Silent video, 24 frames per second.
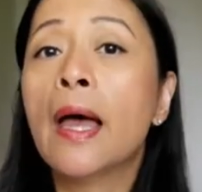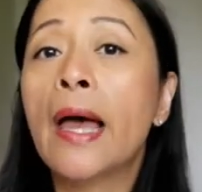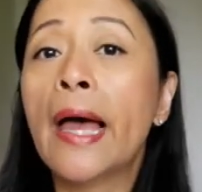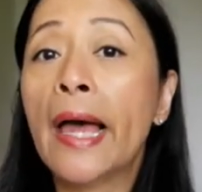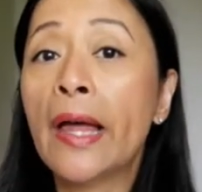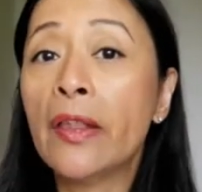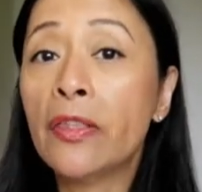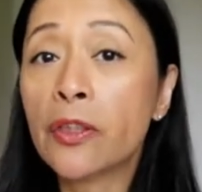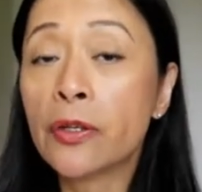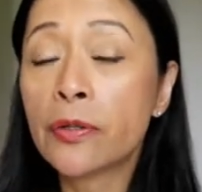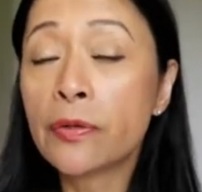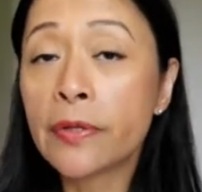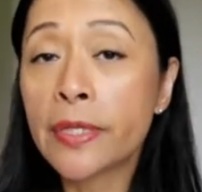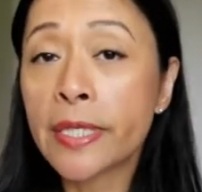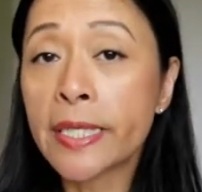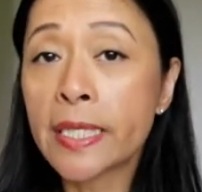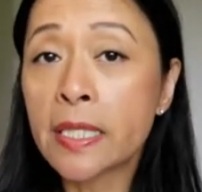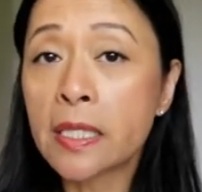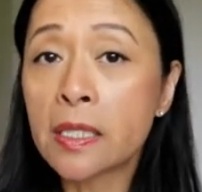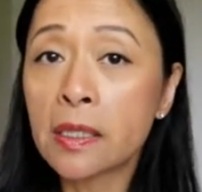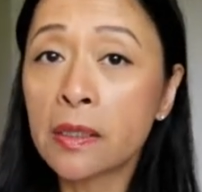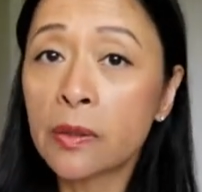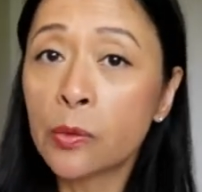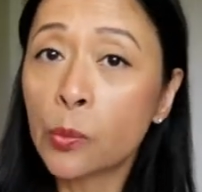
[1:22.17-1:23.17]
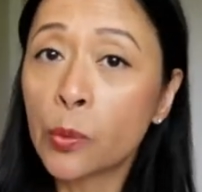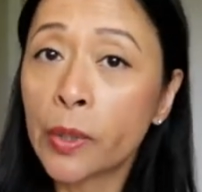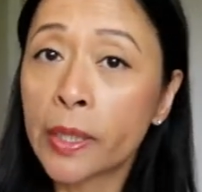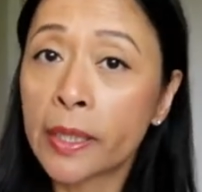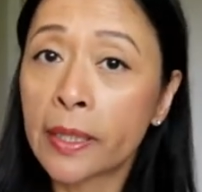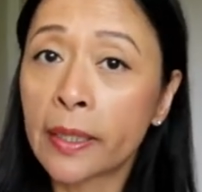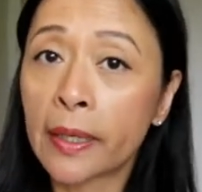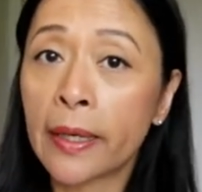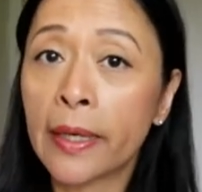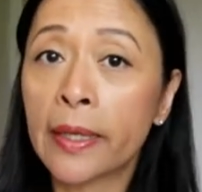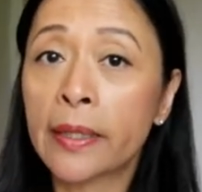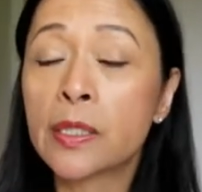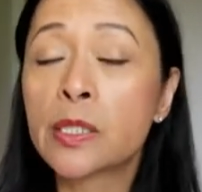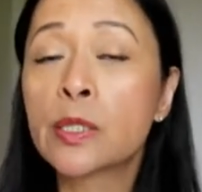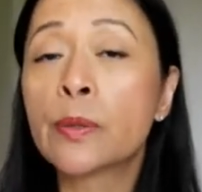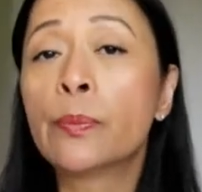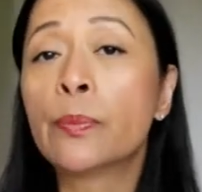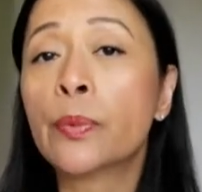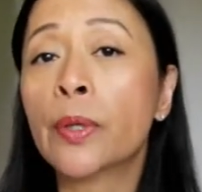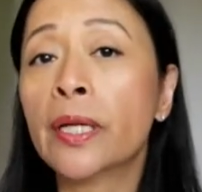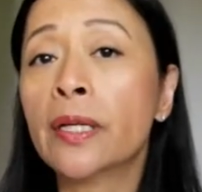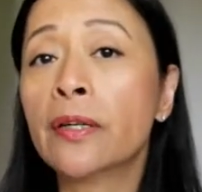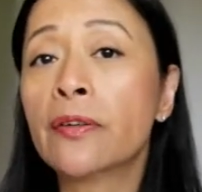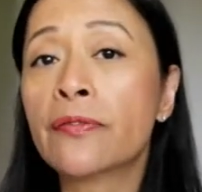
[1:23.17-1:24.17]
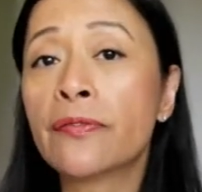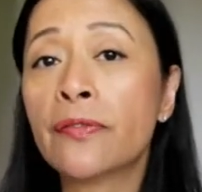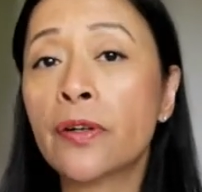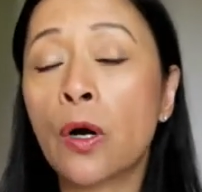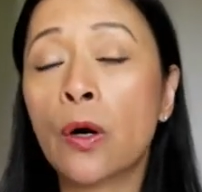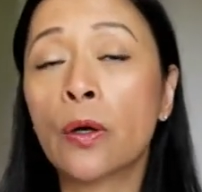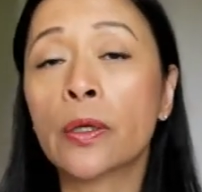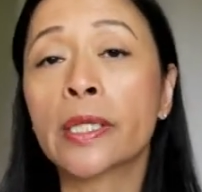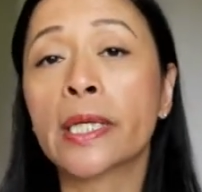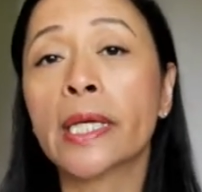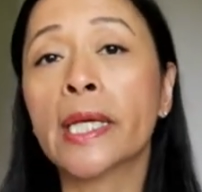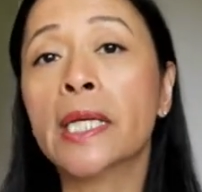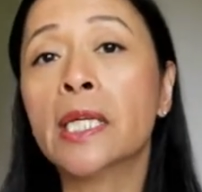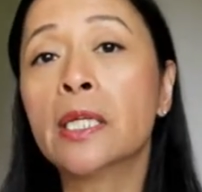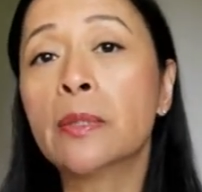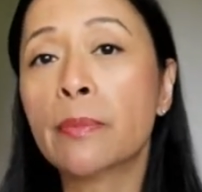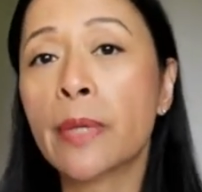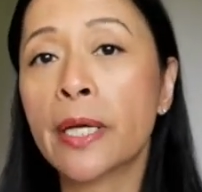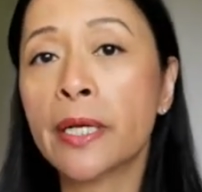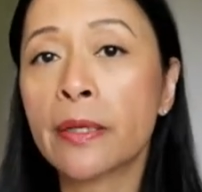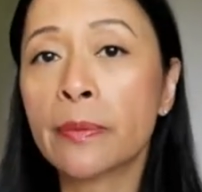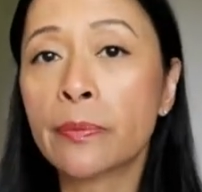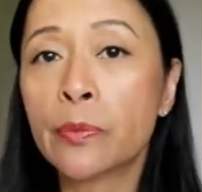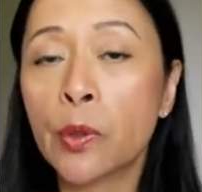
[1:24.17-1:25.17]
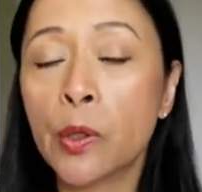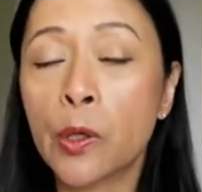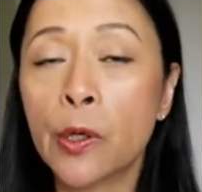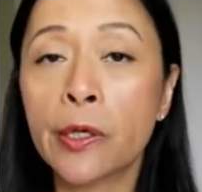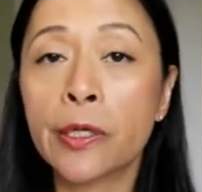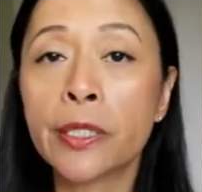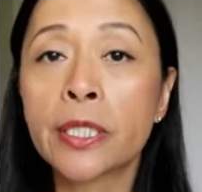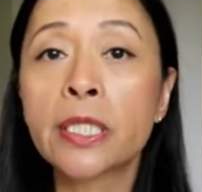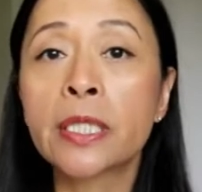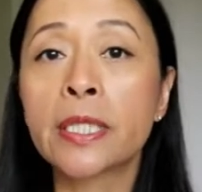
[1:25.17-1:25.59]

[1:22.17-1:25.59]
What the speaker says: And the reason we get brain fog in menopause